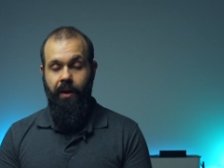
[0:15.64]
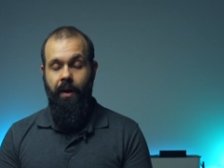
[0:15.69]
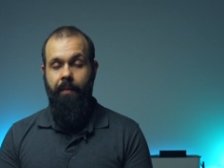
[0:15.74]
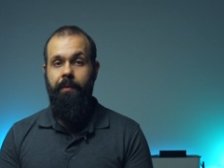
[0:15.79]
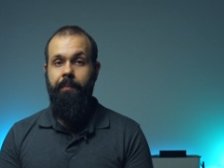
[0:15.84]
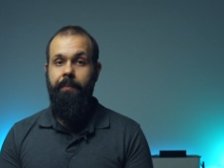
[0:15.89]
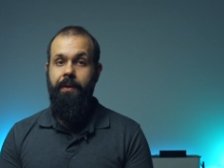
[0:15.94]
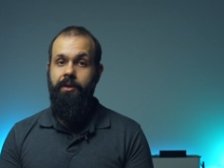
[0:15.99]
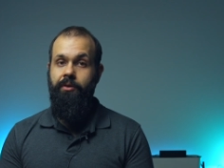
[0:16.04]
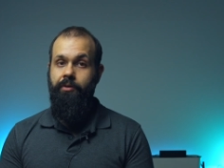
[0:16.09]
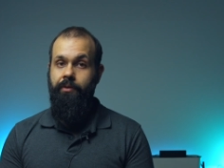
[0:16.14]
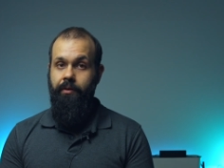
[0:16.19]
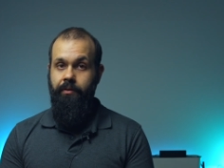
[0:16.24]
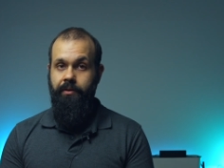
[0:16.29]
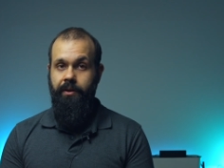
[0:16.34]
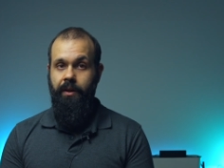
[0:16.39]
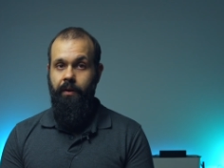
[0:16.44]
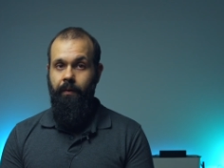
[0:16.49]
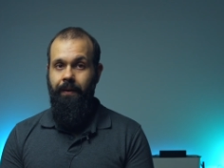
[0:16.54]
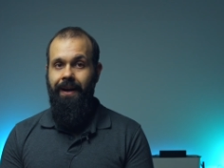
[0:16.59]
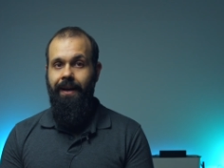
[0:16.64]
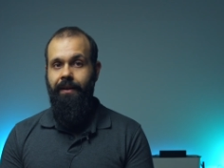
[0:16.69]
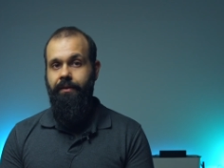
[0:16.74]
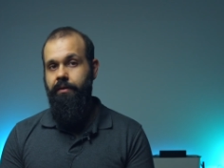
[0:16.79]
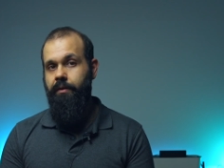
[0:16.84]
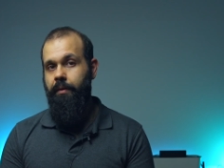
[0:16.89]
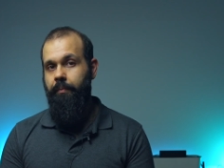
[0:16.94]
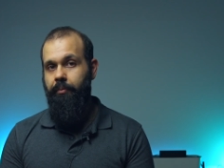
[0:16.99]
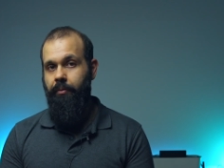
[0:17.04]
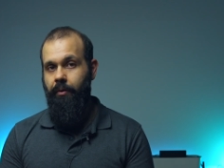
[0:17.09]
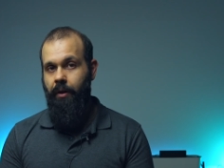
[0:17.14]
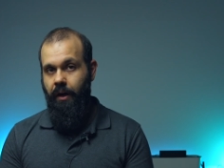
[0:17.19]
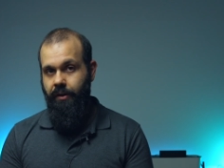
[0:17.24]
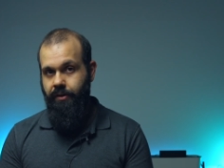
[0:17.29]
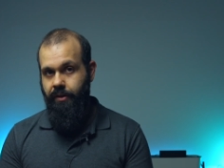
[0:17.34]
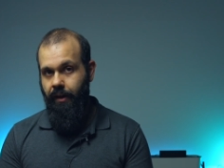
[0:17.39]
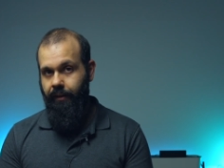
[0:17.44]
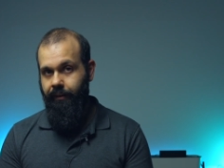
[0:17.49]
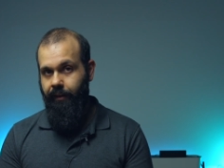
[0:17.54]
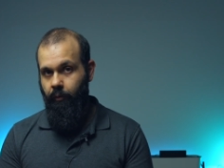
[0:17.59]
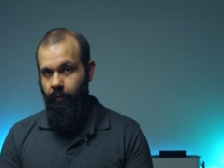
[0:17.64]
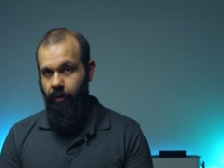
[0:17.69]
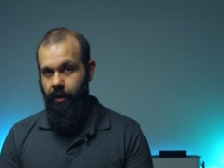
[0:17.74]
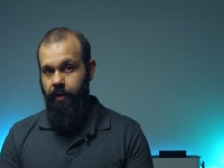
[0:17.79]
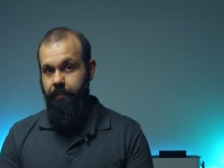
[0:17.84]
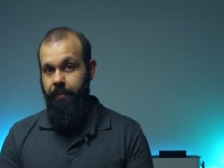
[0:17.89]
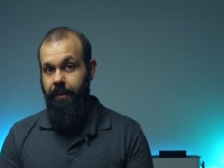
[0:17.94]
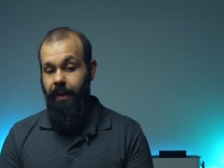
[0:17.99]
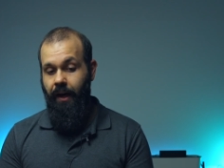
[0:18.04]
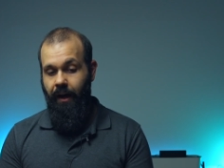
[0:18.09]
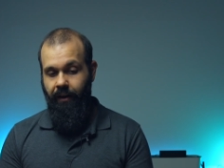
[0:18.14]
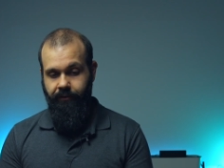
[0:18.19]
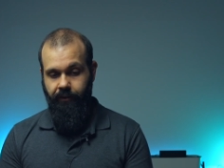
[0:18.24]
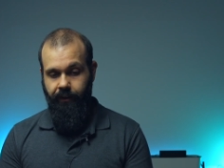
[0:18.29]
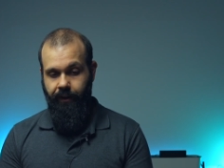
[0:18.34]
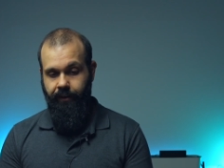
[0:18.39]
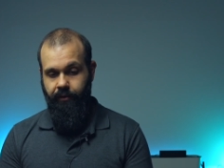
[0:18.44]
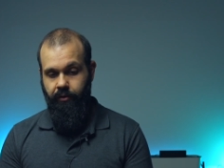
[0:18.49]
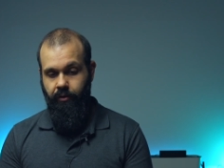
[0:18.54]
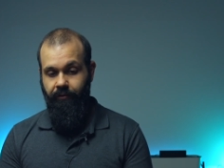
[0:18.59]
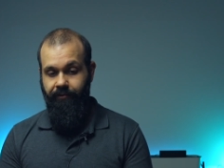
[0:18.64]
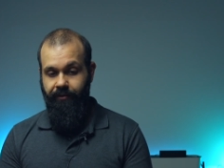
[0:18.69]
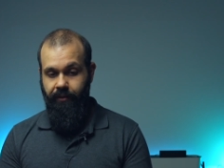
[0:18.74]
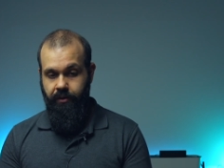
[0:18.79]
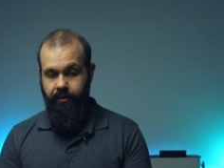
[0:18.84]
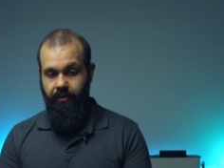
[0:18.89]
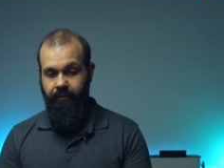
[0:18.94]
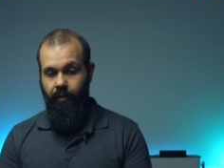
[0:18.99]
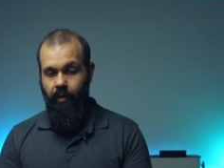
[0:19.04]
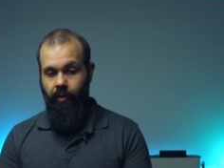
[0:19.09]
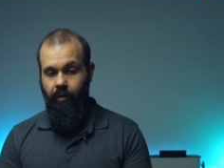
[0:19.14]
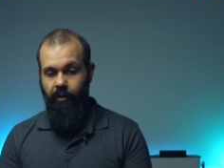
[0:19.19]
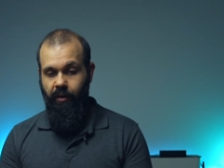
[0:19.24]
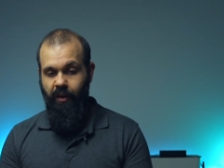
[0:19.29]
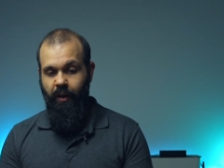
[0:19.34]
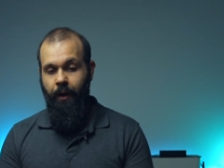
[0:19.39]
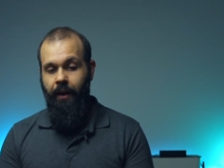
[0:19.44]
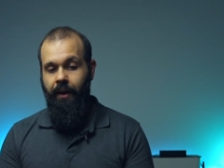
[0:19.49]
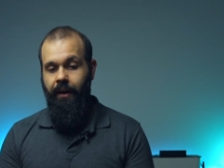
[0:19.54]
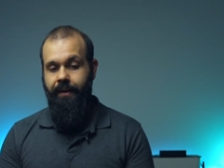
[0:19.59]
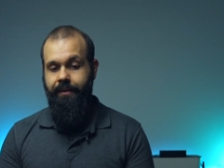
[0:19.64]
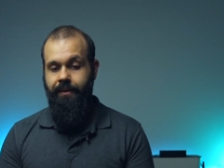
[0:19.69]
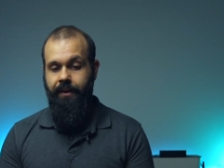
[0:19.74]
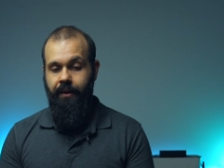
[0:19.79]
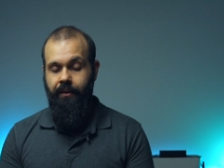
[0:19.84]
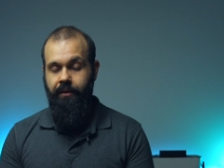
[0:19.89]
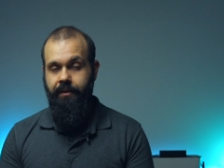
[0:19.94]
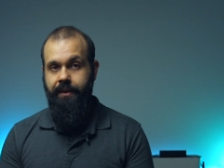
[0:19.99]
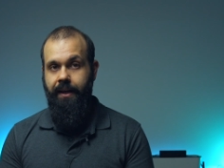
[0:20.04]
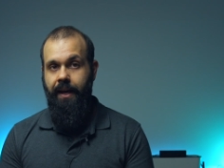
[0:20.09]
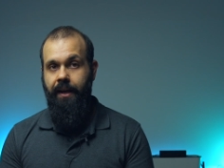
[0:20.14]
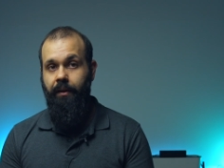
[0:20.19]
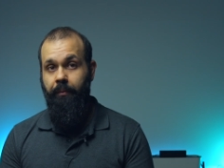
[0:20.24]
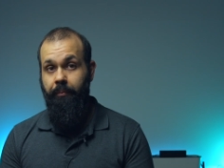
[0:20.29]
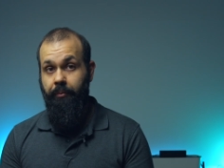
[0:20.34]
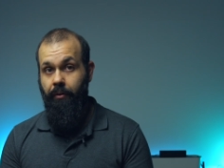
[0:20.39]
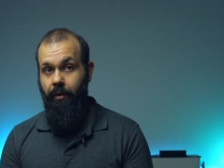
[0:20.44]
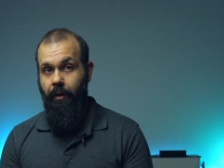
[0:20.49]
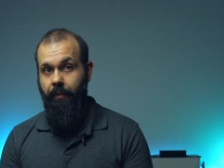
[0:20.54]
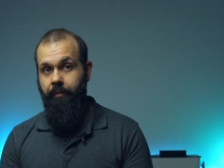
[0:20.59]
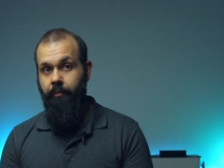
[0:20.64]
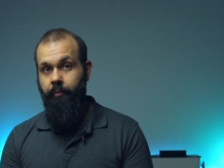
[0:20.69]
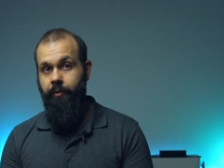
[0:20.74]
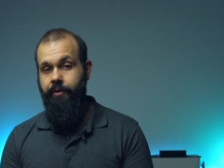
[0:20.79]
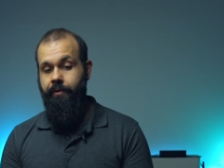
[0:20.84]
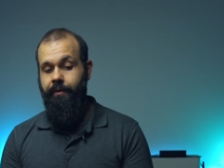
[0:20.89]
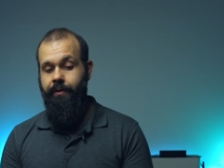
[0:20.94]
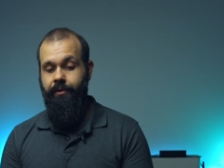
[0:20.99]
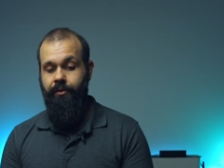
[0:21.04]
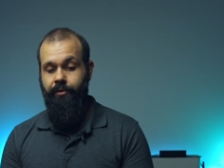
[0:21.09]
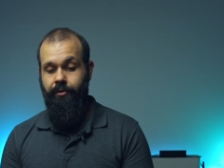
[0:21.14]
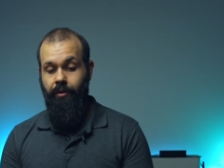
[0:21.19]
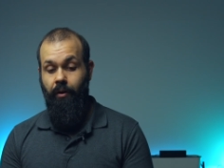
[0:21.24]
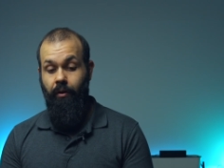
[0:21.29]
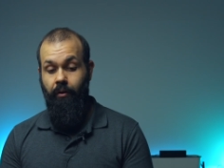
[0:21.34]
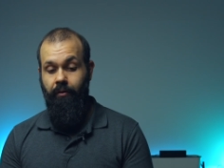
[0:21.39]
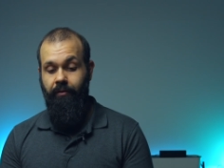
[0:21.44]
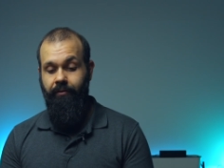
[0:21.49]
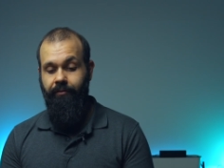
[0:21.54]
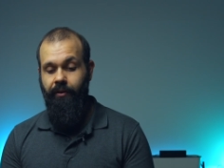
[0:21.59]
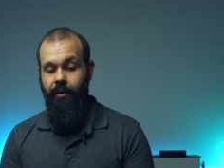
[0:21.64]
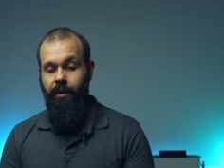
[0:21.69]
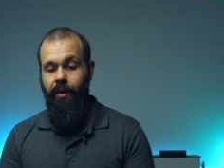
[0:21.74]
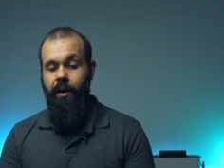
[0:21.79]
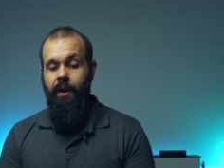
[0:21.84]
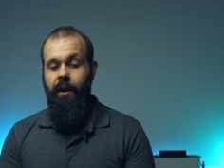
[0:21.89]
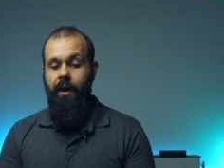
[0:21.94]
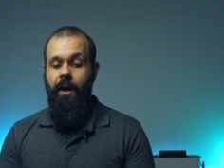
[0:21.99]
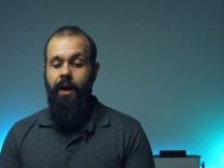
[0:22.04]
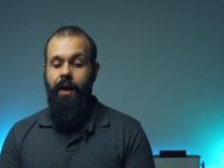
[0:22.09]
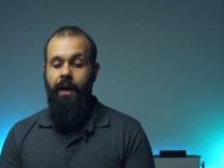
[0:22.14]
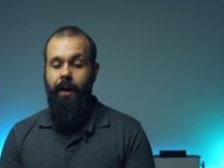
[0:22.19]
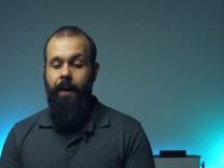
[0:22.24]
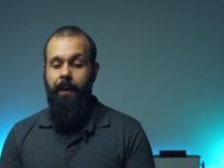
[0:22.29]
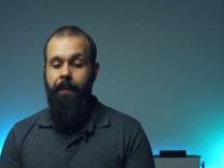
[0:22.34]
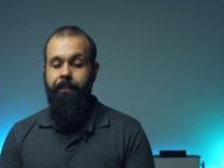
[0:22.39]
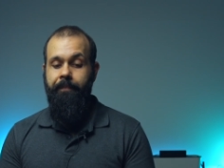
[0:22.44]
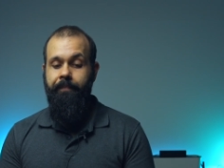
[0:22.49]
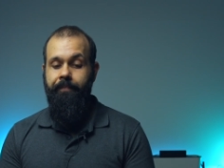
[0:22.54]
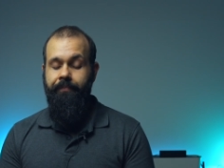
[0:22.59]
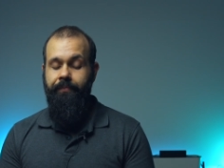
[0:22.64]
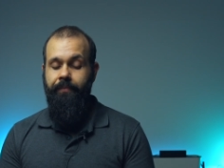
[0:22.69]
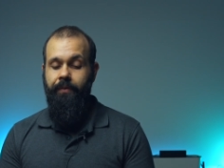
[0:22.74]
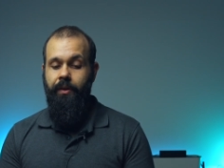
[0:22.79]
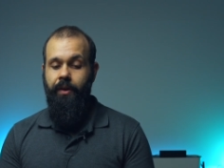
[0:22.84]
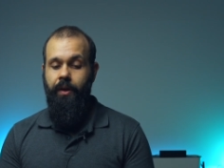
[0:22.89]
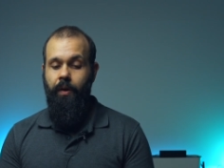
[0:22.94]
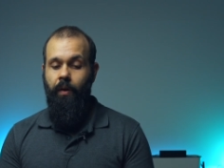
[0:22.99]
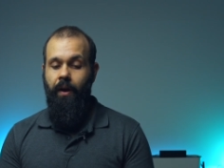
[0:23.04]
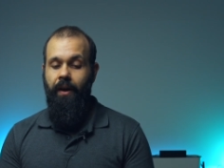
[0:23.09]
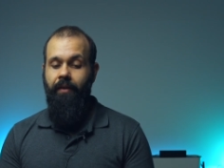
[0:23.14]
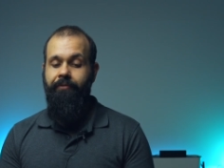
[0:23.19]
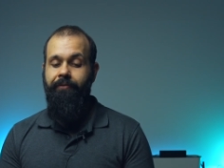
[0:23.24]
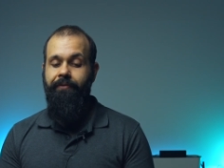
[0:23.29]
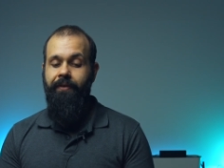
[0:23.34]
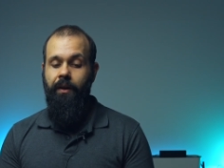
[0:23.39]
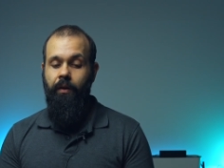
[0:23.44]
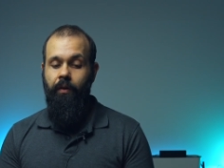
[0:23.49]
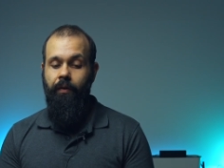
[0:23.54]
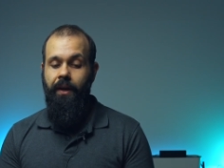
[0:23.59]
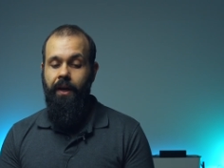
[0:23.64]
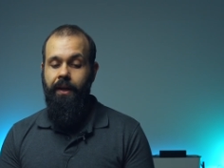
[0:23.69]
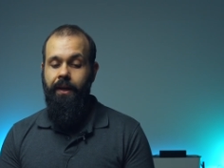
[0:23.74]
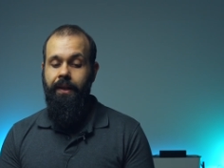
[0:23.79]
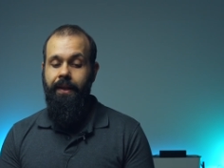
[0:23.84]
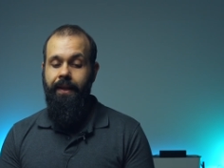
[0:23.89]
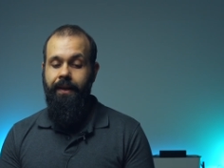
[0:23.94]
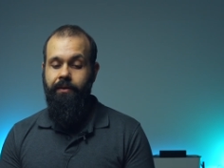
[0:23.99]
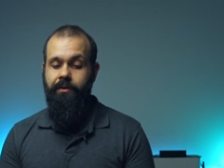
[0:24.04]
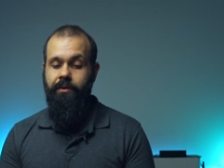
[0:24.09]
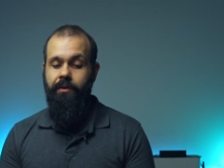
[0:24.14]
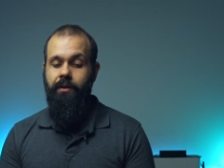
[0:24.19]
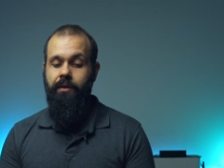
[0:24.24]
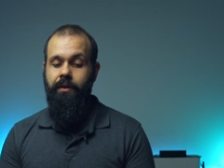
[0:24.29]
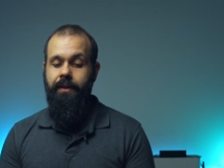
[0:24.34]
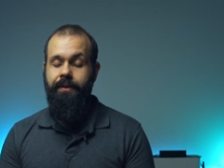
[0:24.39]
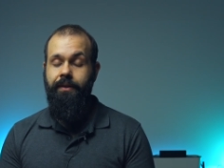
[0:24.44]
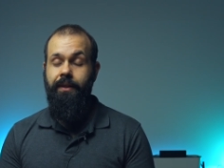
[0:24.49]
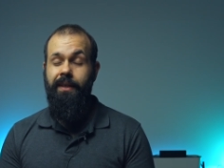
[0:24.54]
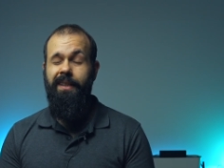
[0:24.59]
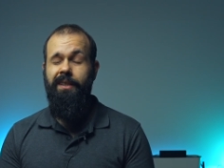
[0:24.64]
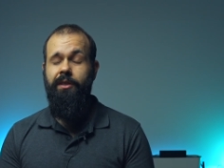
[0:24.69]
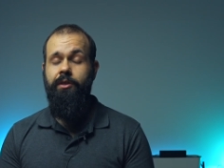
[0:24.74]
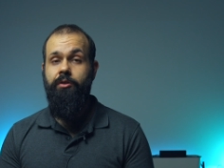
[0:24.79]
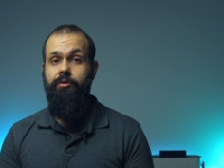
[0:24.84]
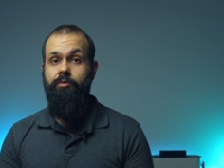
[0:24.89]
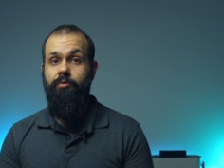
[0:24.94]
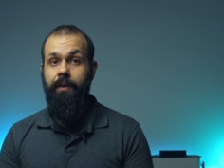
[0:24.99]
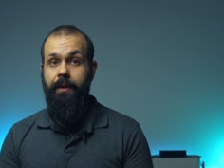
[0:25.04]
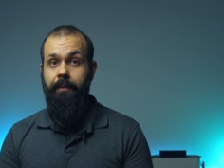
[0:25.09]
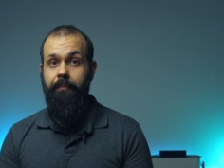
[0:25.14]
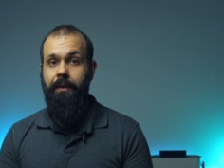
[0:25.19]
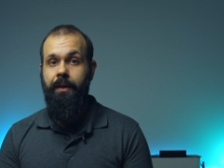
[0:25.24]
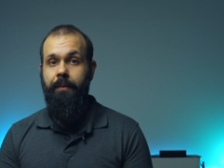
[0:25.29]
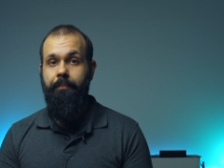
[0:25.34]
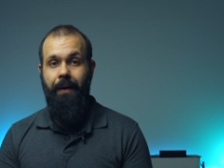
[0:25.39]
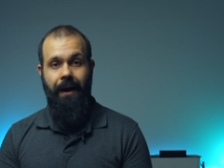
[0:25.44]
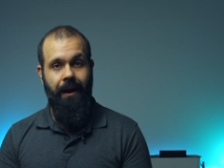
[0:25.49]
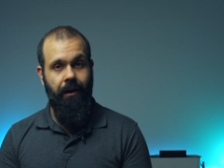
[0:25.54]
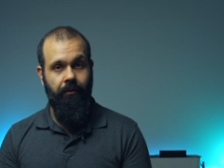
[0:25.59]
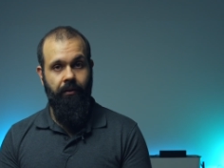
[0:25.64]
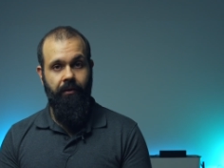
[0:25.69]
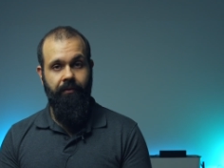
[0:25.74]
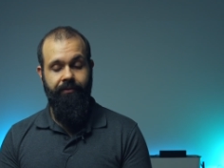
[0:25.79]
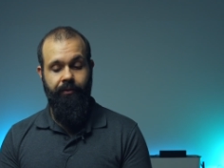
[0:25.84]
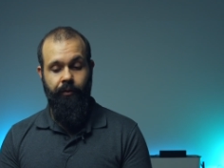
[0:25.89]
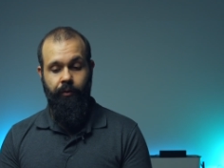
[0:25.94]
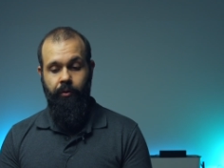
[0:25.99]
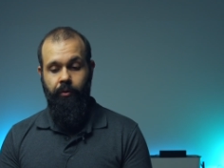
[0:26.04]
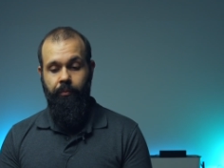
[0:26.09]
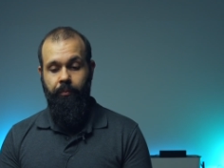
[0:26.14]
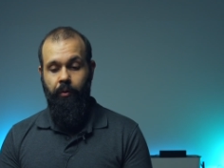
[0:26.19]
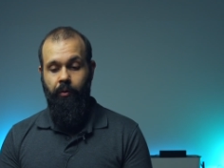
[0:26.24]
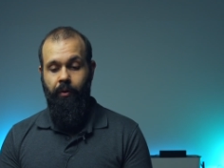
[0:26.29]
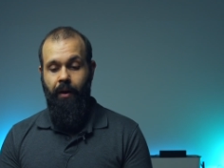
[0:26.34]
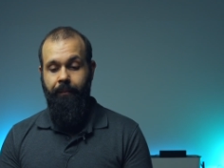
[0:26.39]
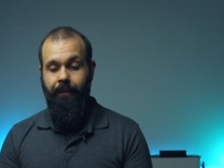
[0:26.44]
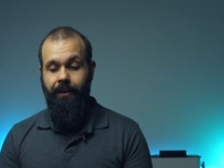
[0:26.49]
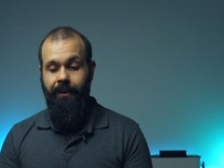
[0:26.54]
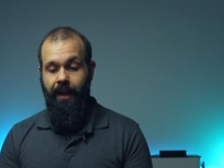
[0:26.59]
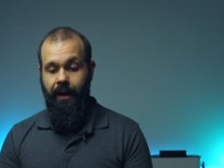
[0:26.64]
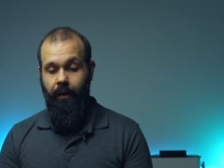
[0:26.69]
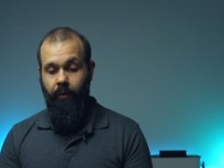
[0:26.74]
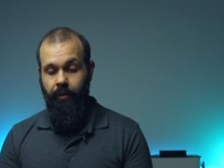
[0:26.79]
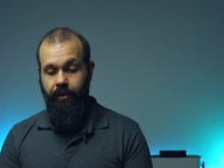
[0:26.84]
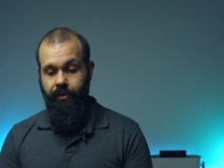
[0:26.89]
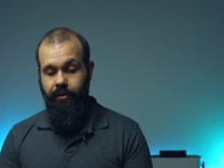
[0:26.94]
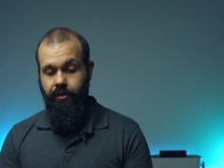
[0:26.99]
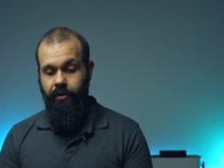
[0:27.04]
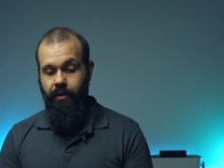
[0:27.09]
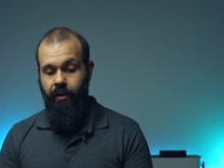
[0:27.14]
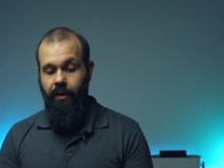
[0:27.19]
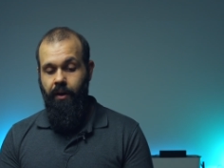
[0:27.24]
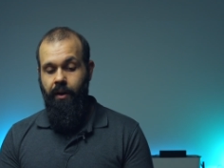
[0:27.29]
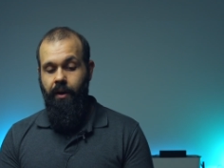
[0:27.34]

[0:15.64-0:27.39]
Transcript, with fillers: gonna be introducing you guys to the project that we're gonna be covering. So first of all, let's understand the problem we're trying to solve. Um, you know, I feel that Elixir is an extremely powerful programming language